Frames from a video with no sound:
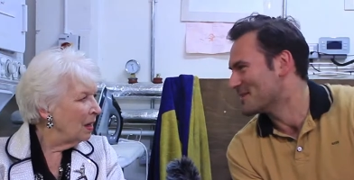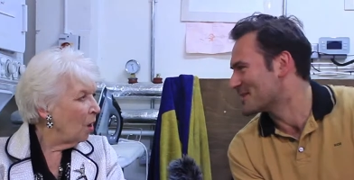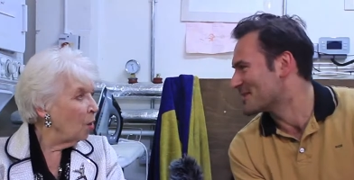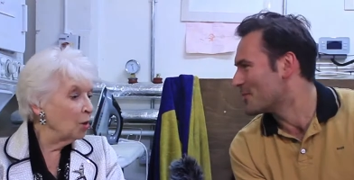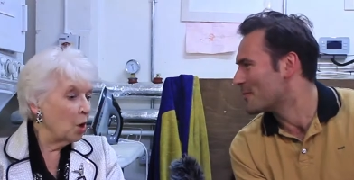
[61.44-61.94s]

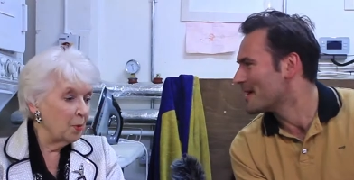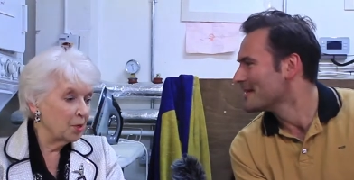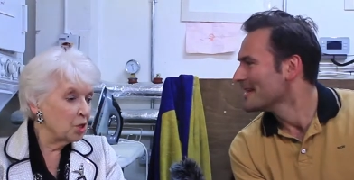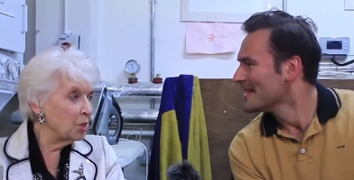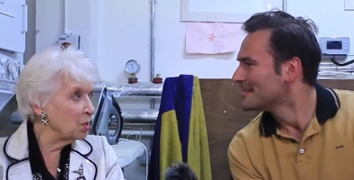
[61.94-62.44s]
Speaker 1: music. Oh hall, no, but,
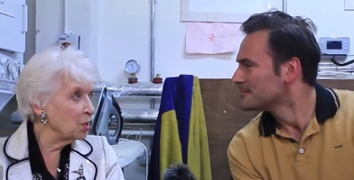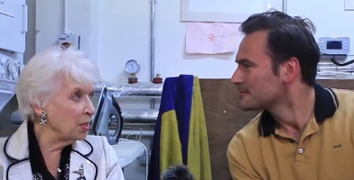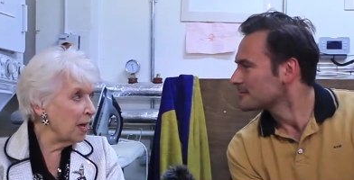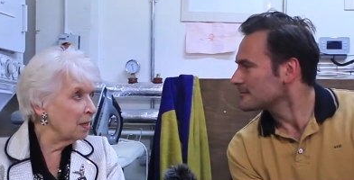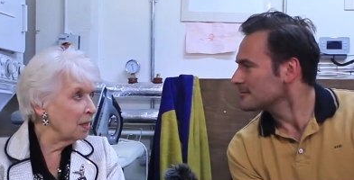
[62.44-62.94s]
but, she's a
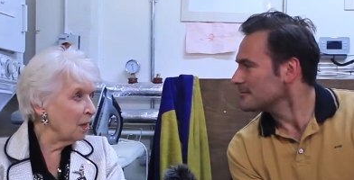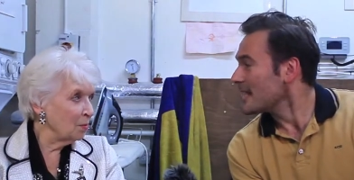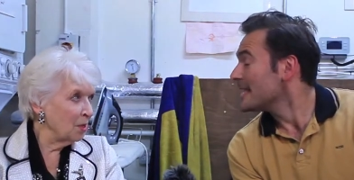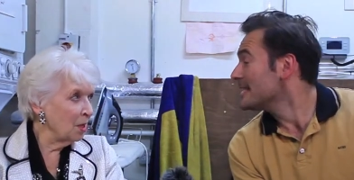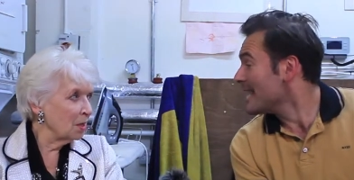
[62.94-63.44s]
stand-up.
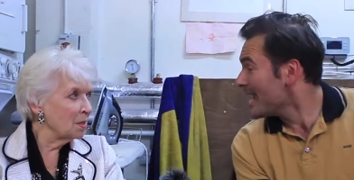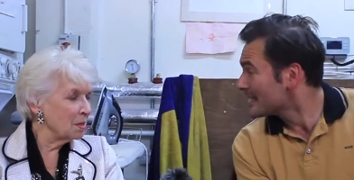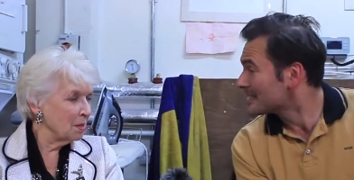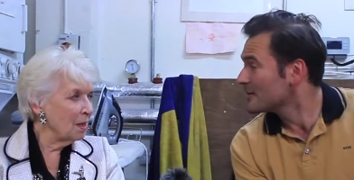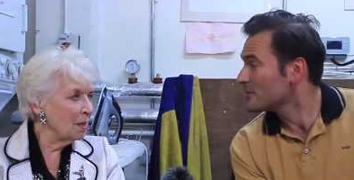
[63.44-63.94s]

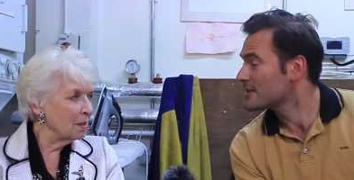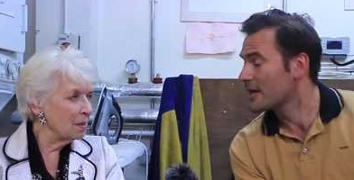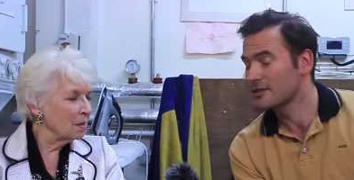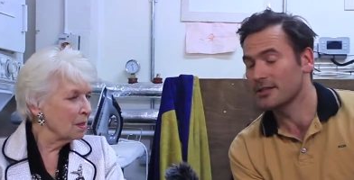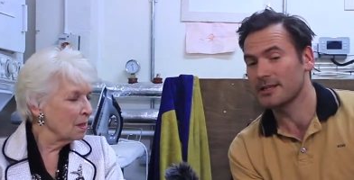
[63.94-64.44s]
Yes, and
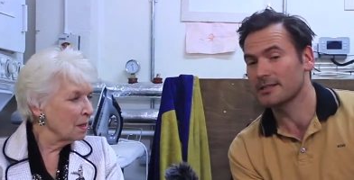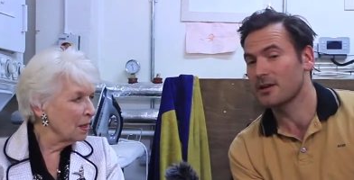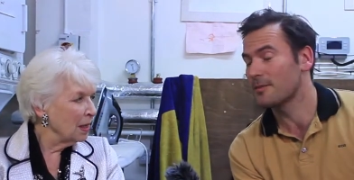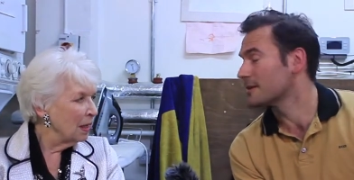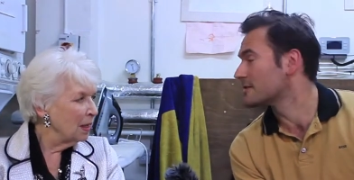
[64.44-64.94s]
also she does
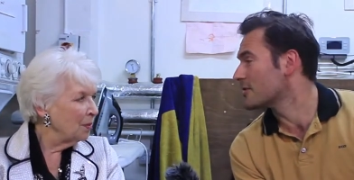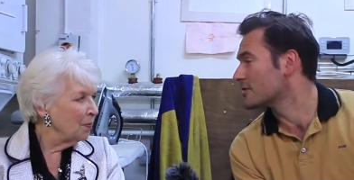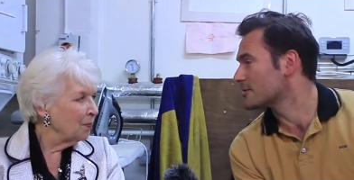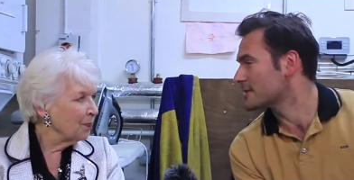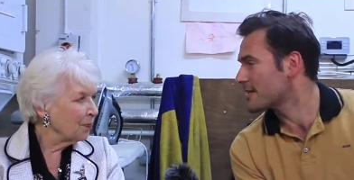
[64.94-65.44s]
comic
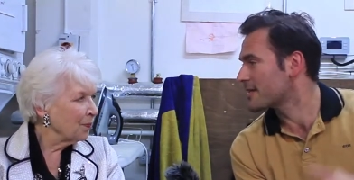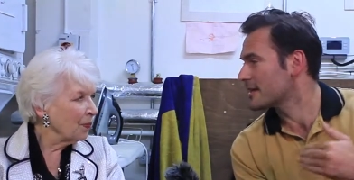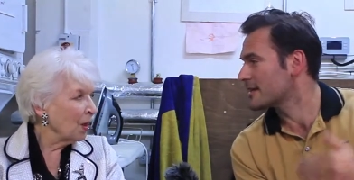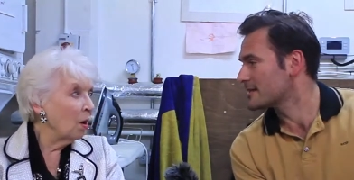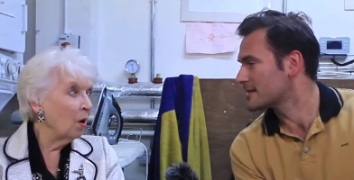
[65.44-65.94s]
songs, which I
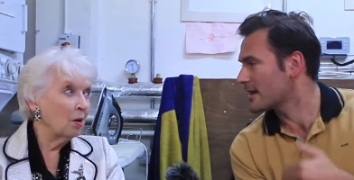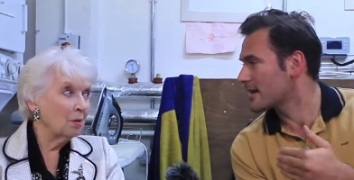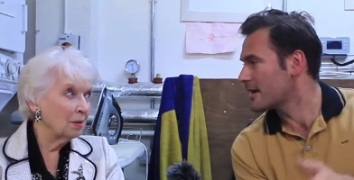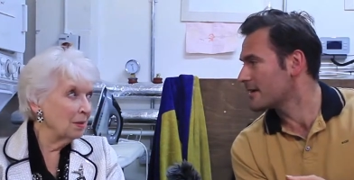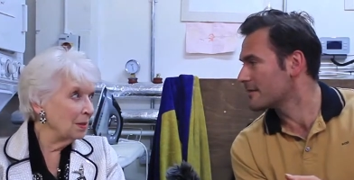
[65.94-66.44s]
think is oh, a
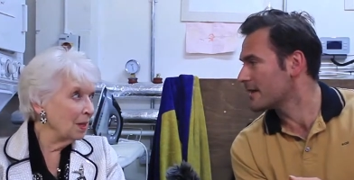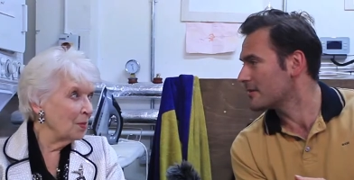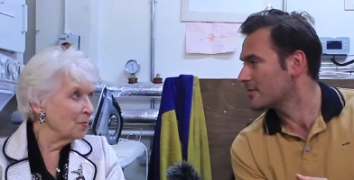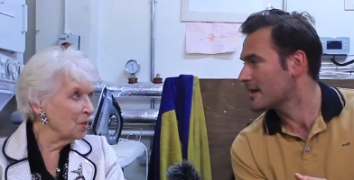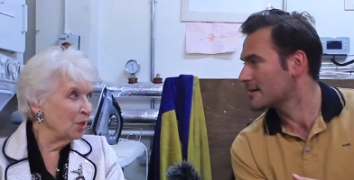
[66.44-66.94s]
kind of, you know,
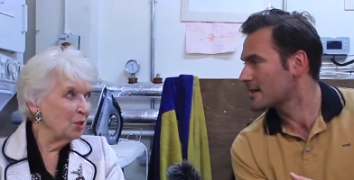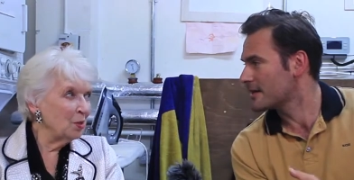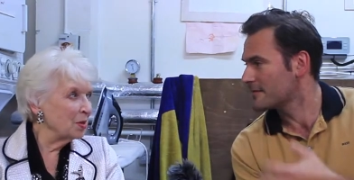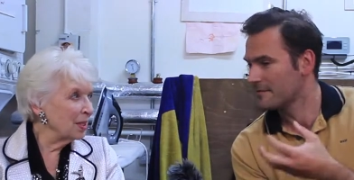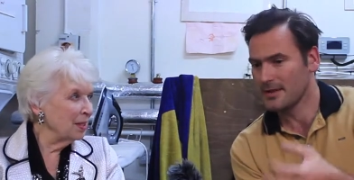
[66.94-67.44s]
absolutely.
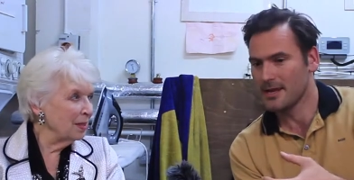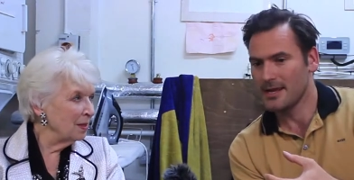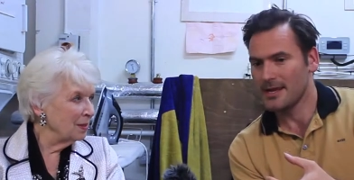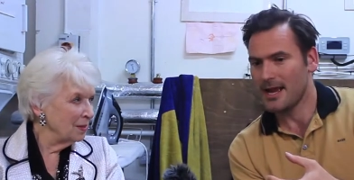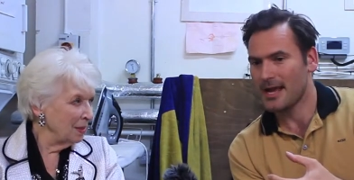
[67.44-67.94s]
has kind of
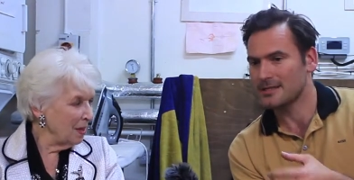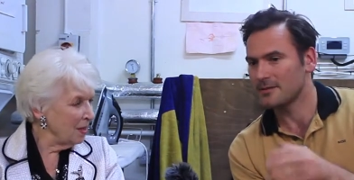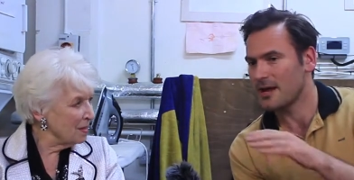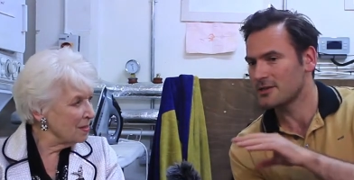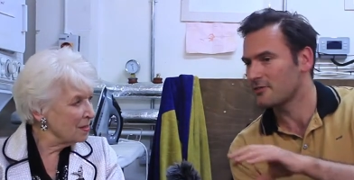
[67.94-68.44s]
has
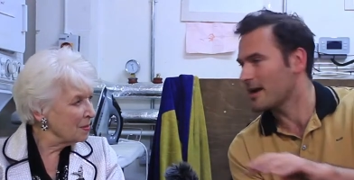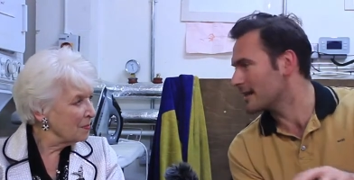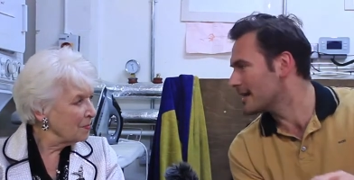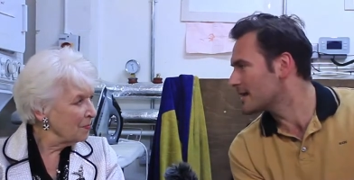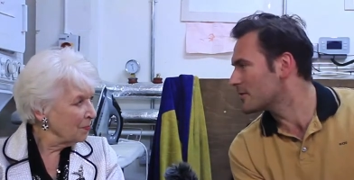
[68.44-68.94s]
yeah. a, a, direct
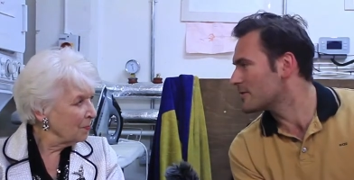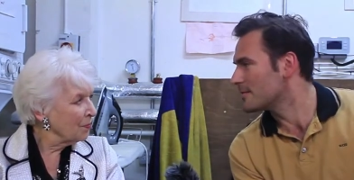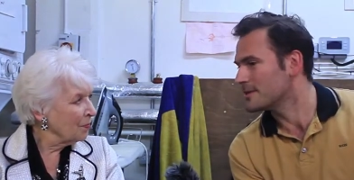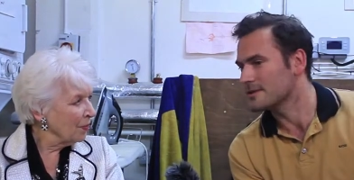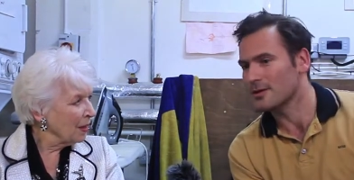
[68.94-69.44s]
link with
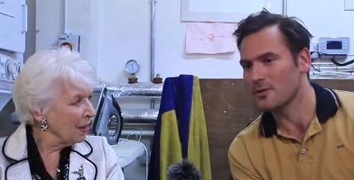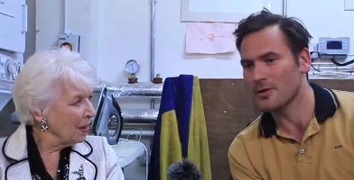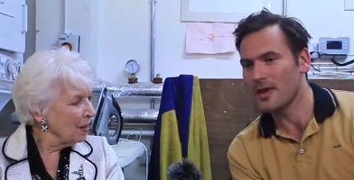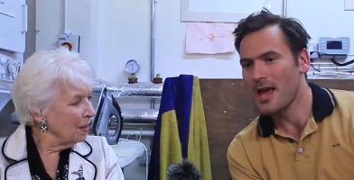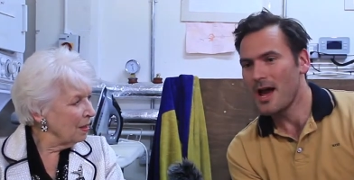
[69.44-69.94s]
music
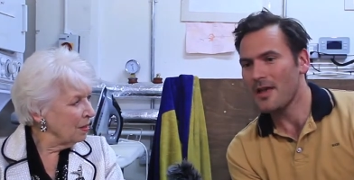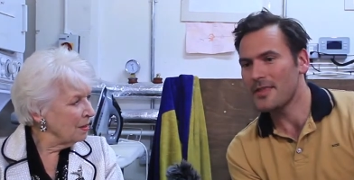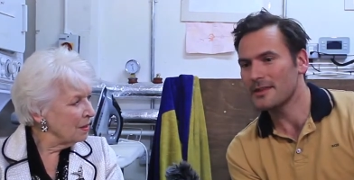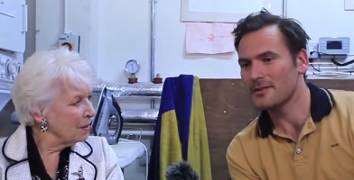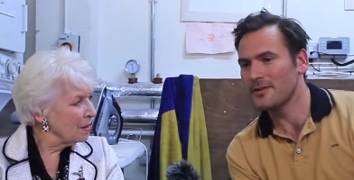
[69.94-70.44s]
hall. Yeah. I
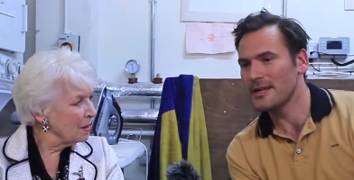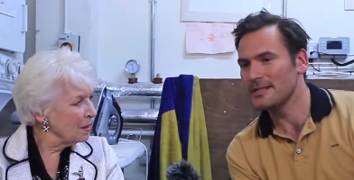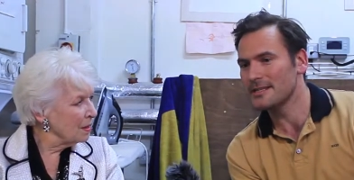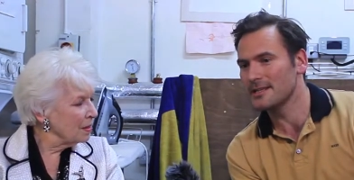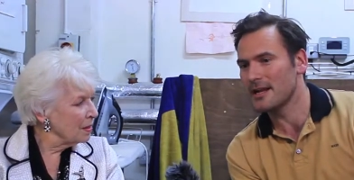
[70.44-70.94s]
think the
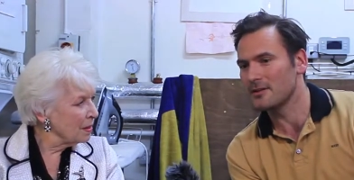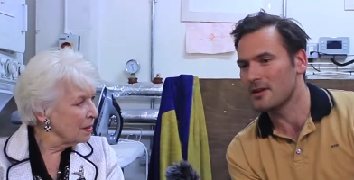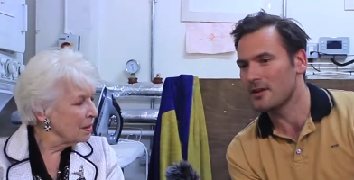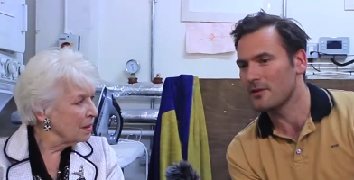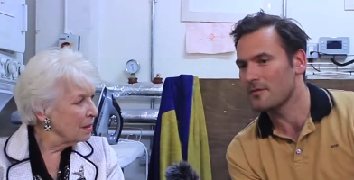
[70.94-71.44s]
reason you know
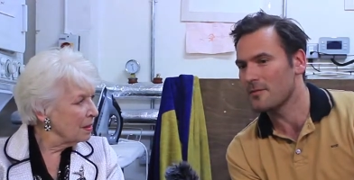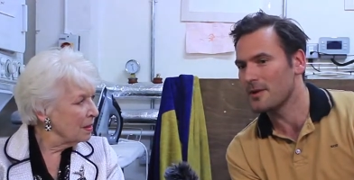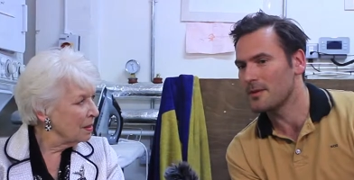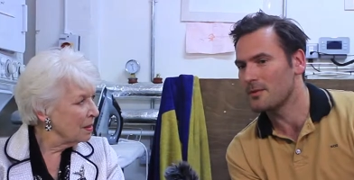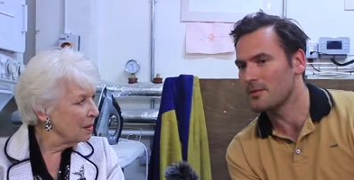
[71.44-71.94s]
a lot of the
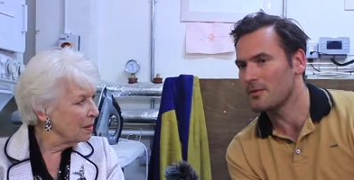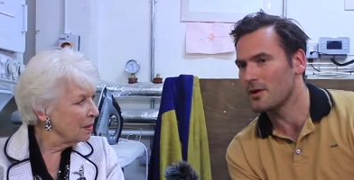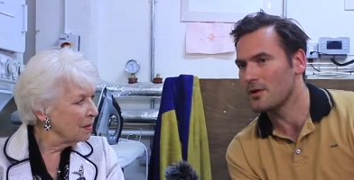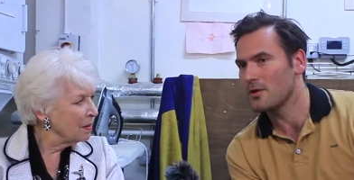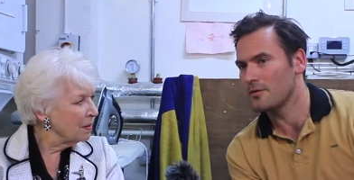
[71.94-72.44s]
people
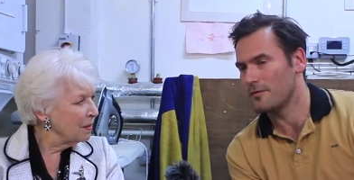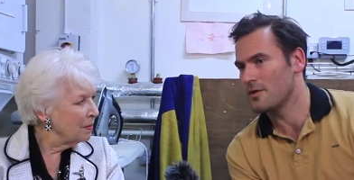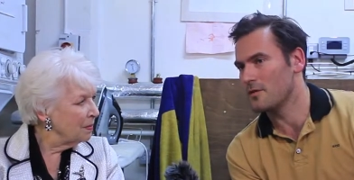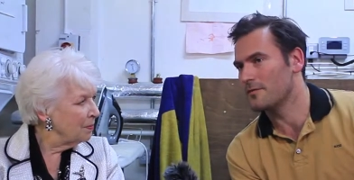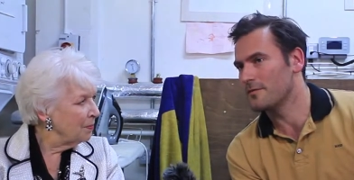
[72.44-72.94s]
who have,
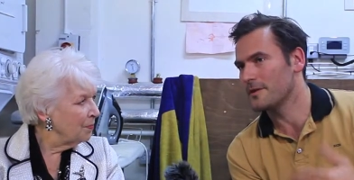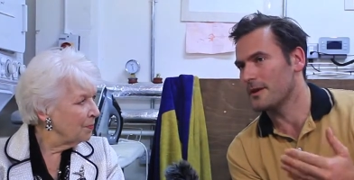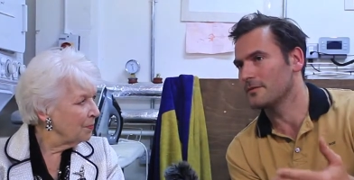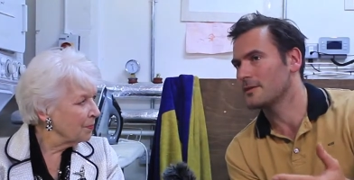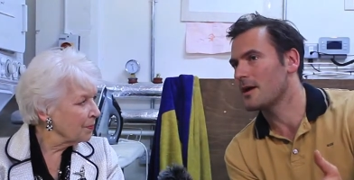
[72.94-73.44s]
who have you
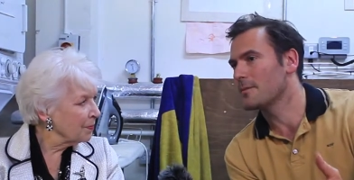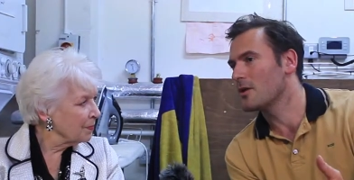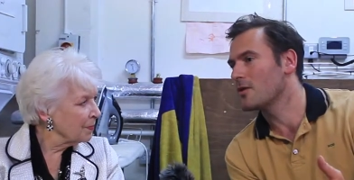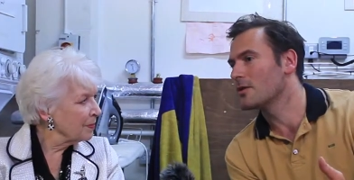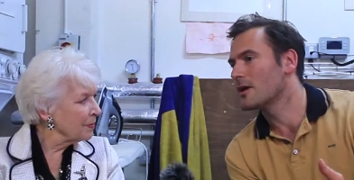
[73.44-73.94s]
know come
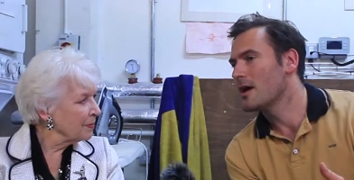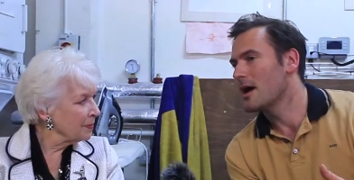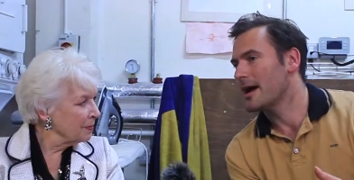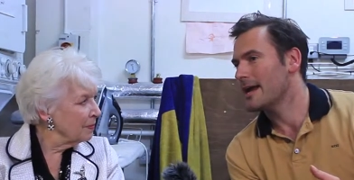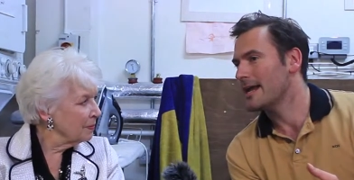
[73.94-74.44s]
along
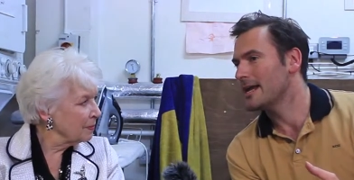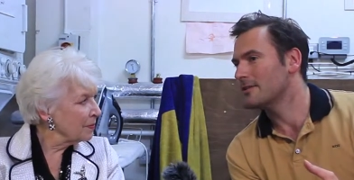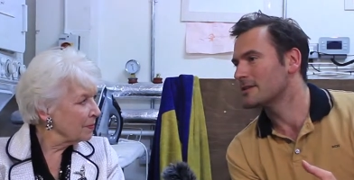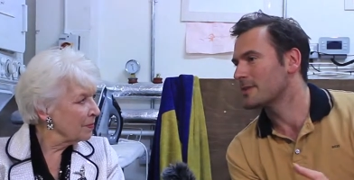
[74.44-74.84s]
are here is